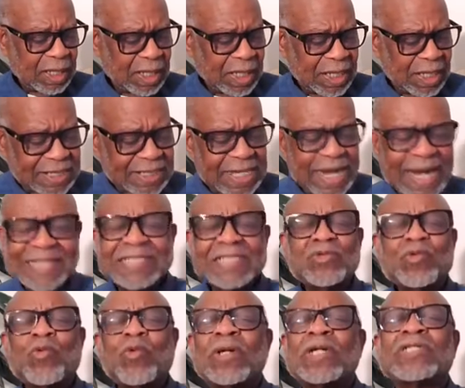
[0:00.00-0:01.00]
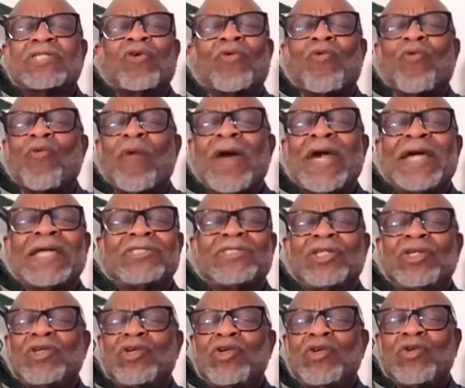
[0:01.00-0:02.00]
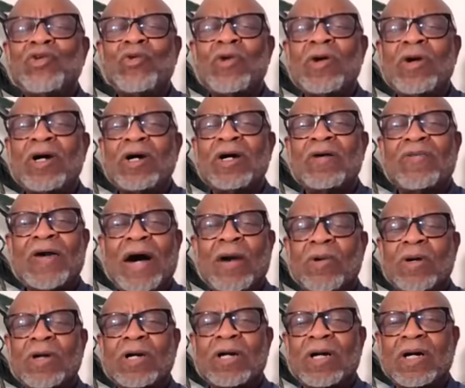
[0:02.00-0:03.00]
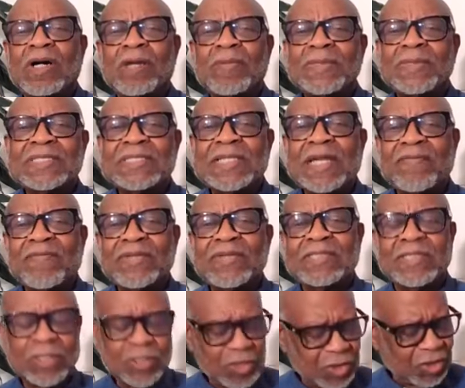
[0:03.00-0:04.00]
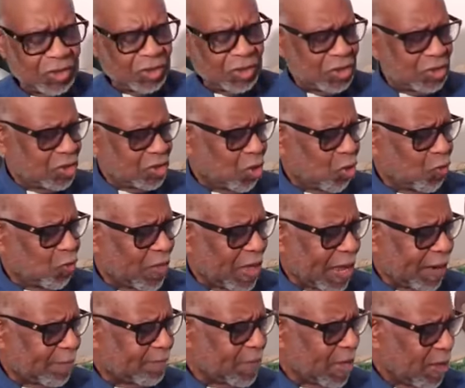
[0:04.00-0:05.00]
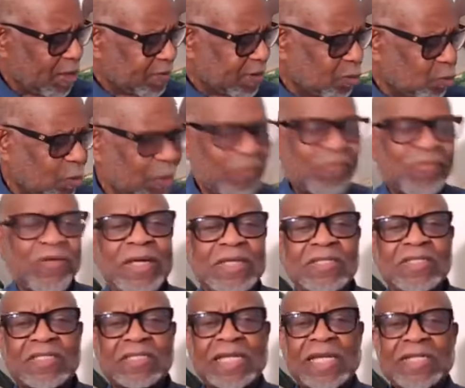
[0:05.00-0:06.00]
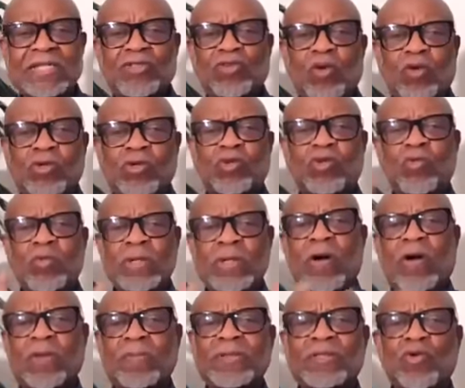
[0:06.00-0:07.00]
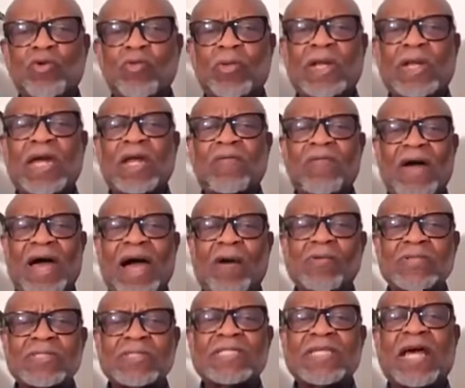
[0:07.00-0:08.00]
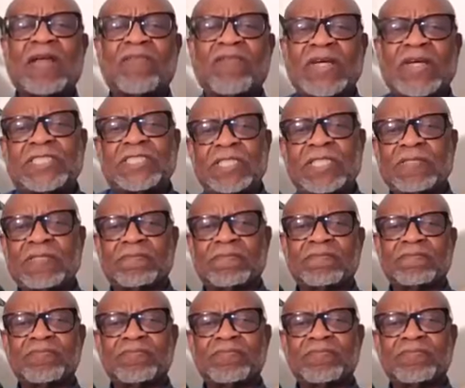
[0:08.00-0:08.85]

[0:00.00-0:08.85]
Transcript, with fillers: He said, I just wanted to write to you of our common salvation. Do you, do you know that, that one thing saints ought to do? We ought to be so glad for our salvation